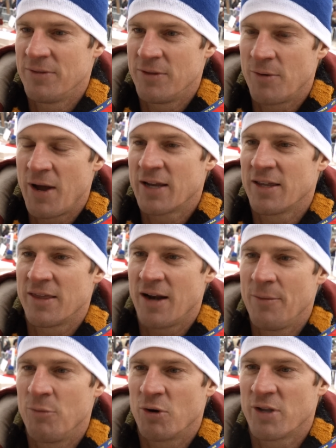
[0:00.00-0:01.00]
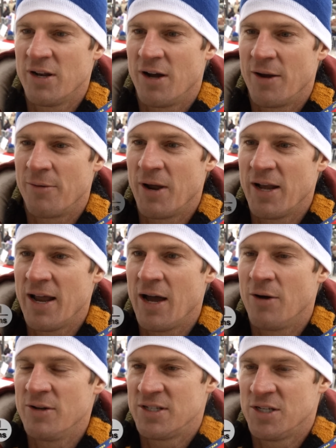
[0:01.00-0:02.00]
the rocket that I'm working on right
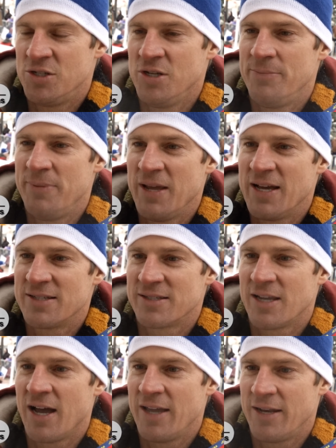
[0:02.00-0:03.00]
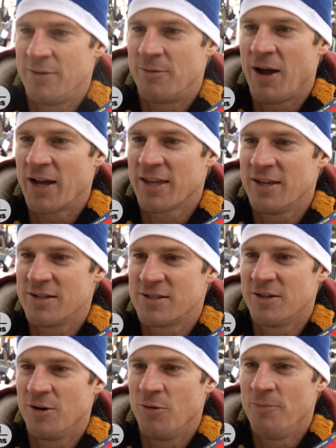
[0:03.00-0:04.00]
now, it's a GPS guided rocket.
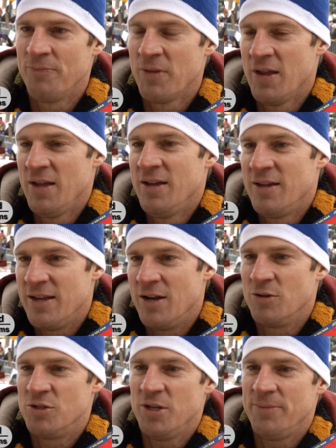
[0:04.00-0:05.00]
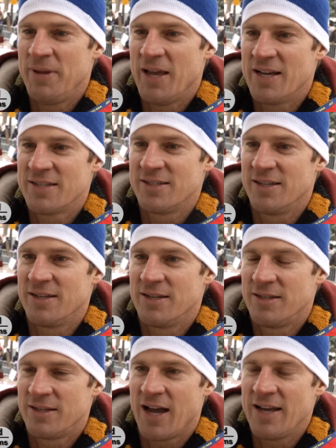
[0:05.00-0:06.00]
So, you know, GPS and
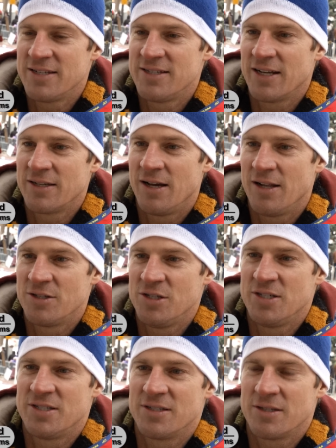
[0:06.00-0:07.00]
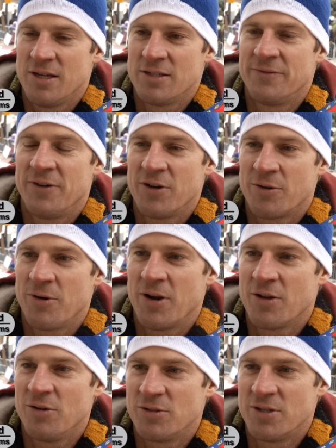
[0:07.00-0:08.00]
guidance technologies is, is very
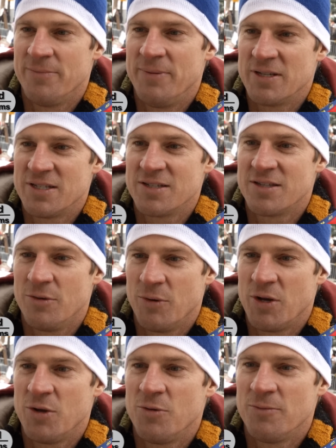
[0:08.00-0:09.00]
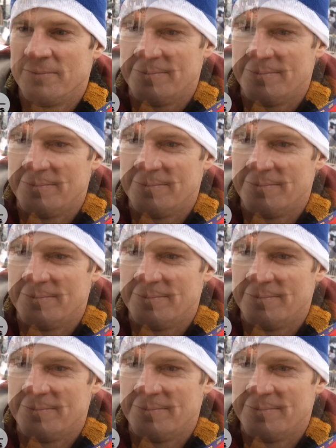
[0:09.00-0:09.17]
critical to the business that we do.